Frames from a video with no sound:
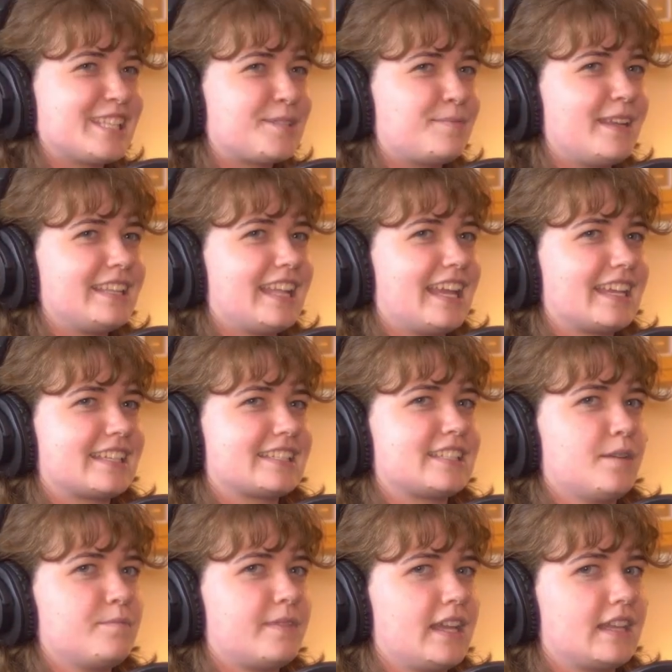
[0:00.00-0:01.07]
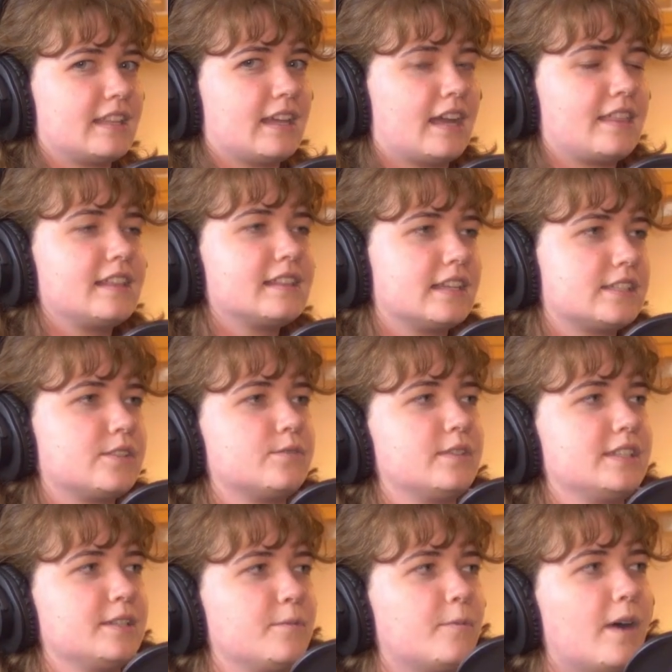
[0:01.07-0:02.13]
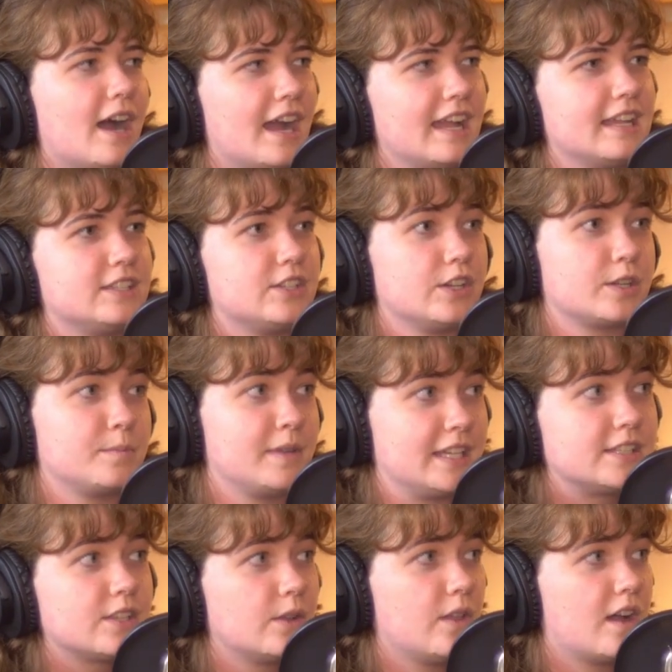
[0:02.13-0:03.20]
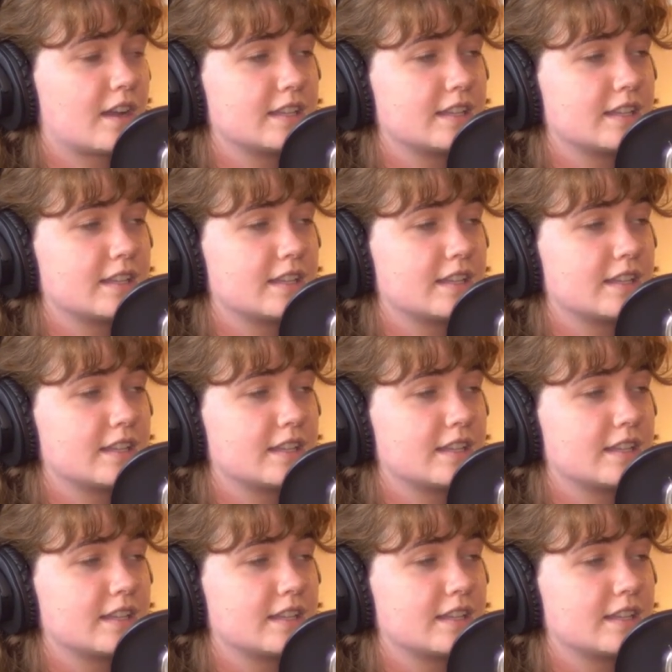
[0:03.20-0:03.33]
been like something, I think that's a reason why it took me so long.